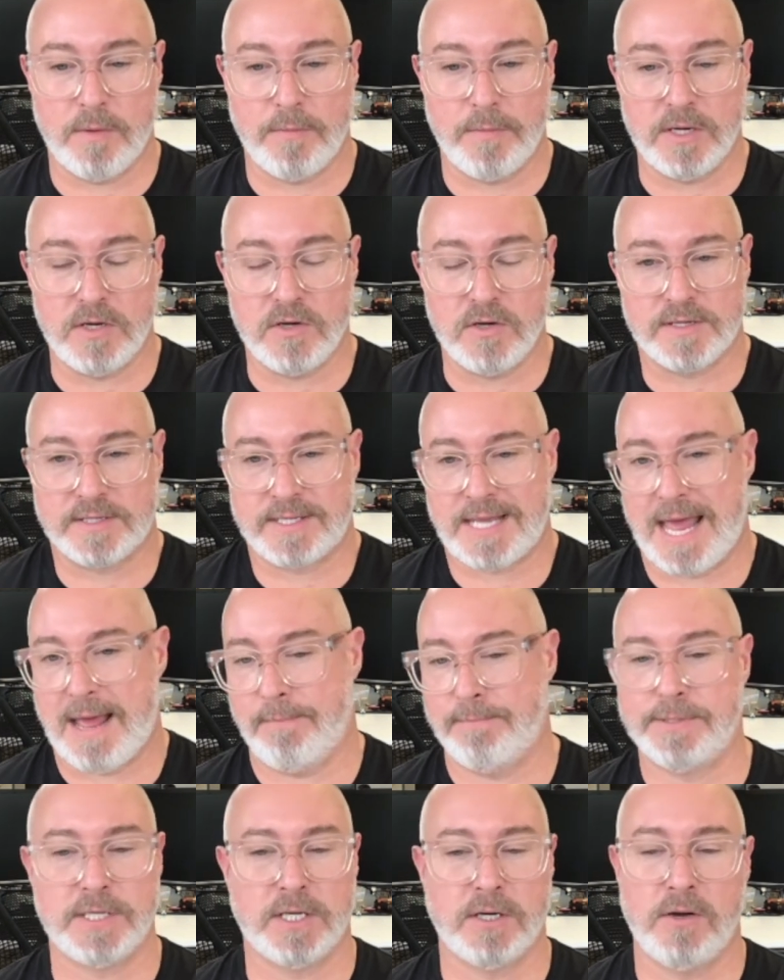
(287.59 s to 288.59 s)
I mean, you just
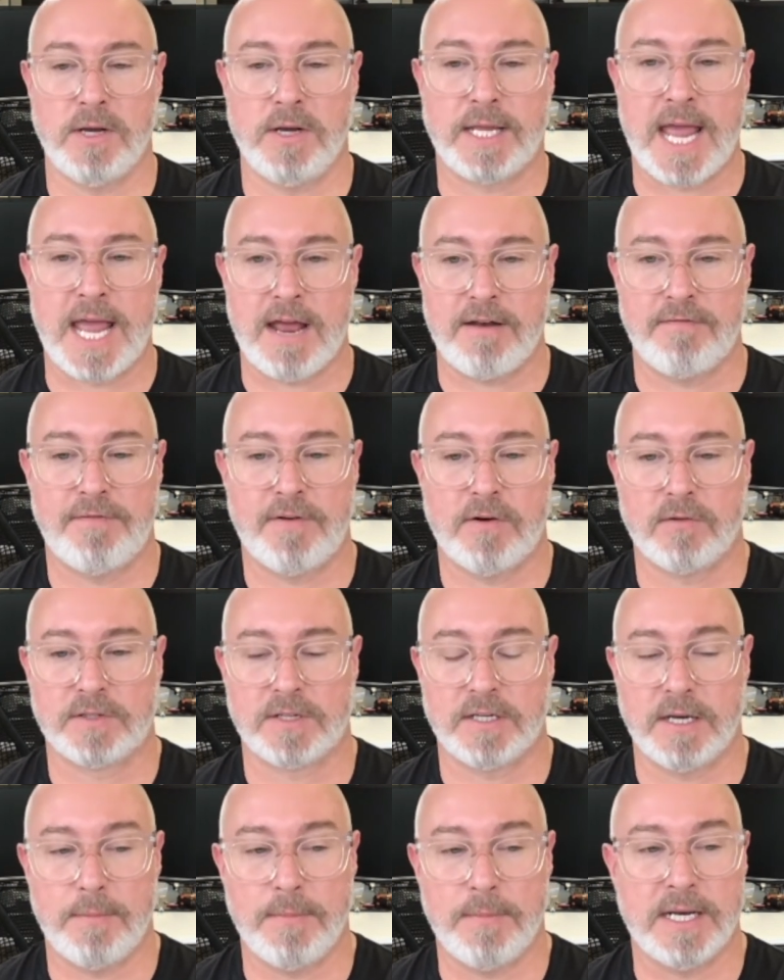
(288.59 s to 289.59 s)
absolutely can't
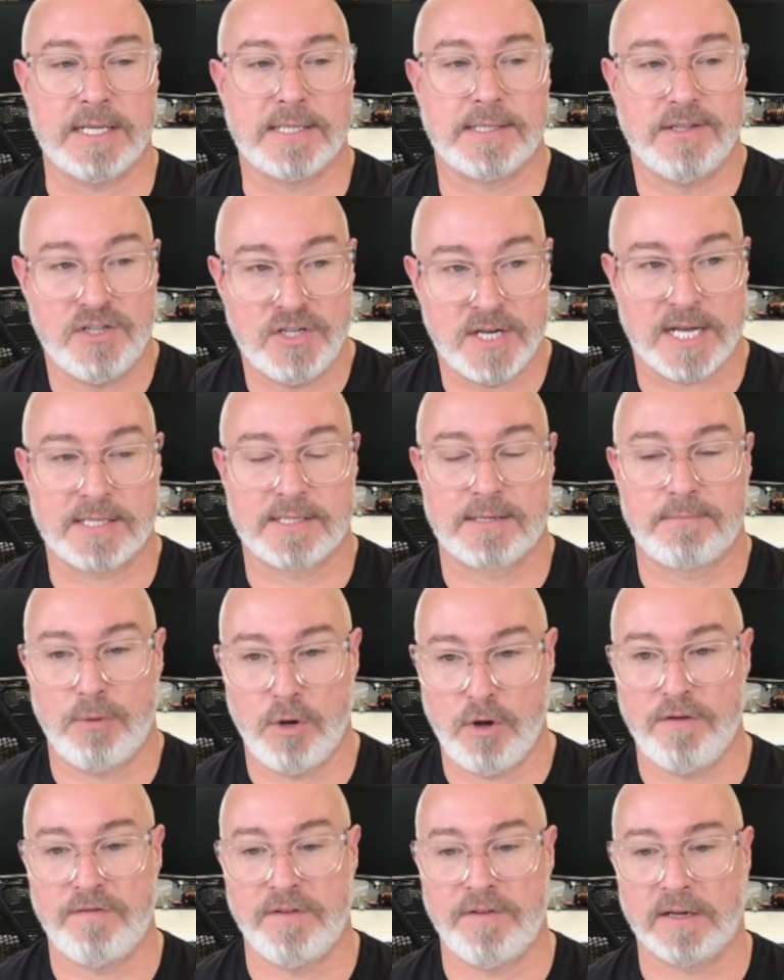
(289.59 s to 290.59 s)
fault it. I mean, it's just
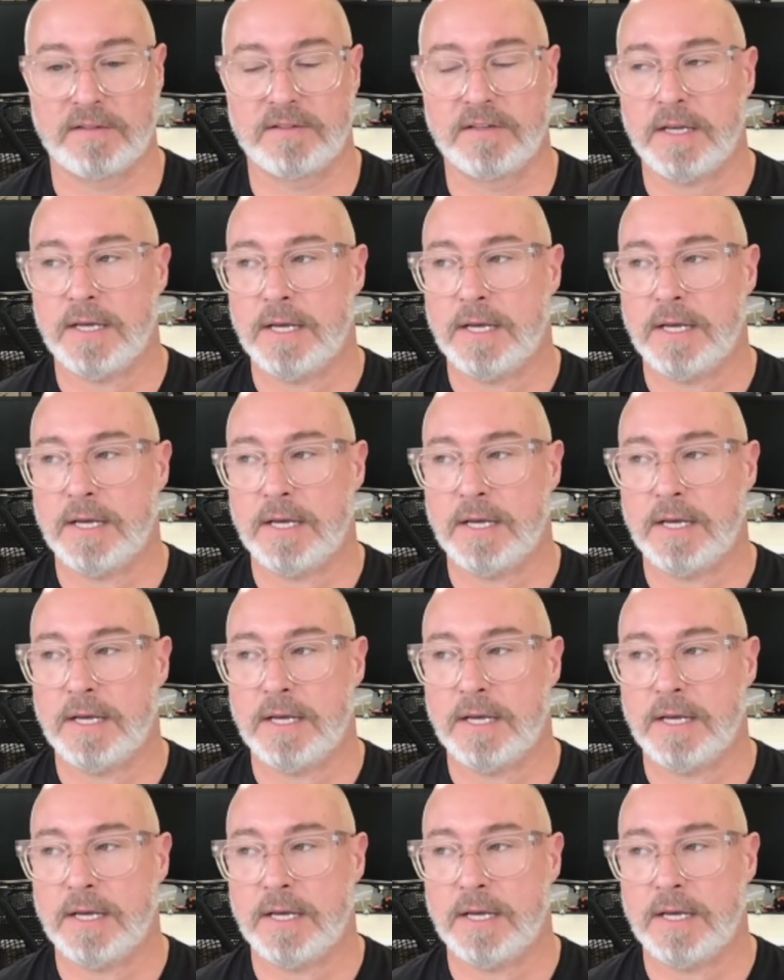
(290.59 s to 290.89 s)
perfect.